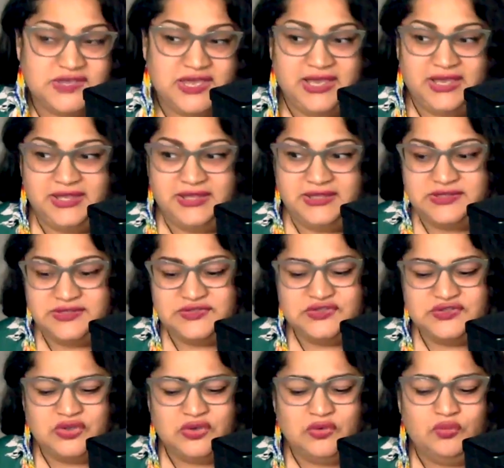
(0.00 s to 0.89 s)
And
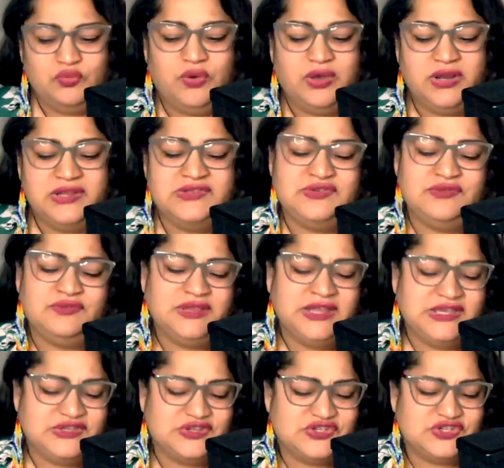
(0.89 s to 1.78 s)
so what is your
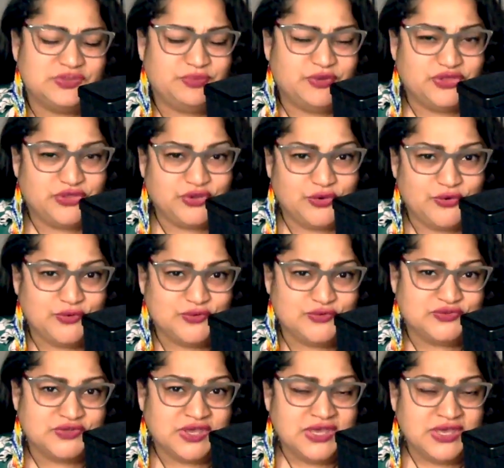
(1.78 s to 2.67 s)
relationship with
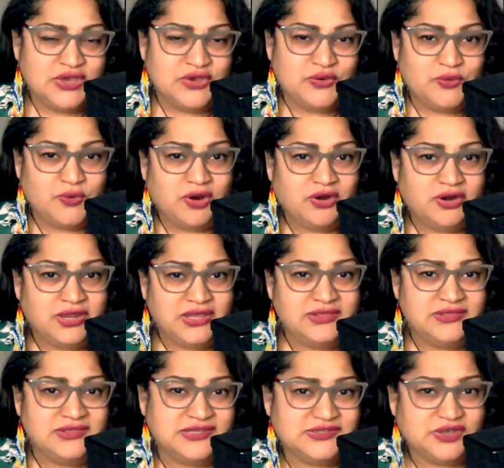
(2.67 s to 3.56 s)
those who are
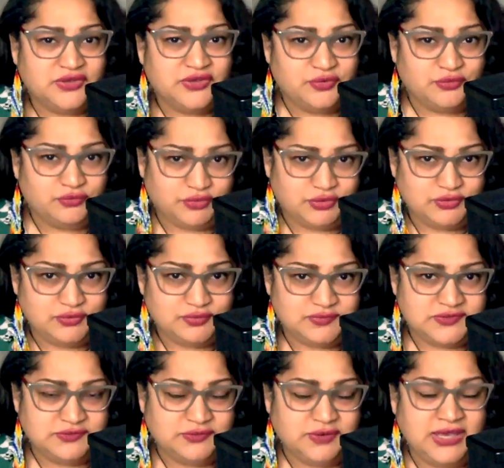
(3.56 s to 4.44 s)
in these other
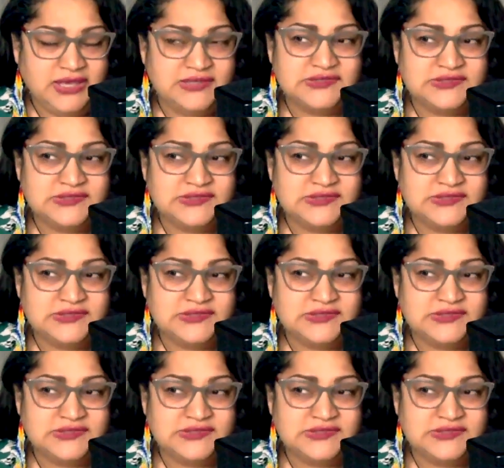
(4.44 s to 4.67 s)
rooms, right?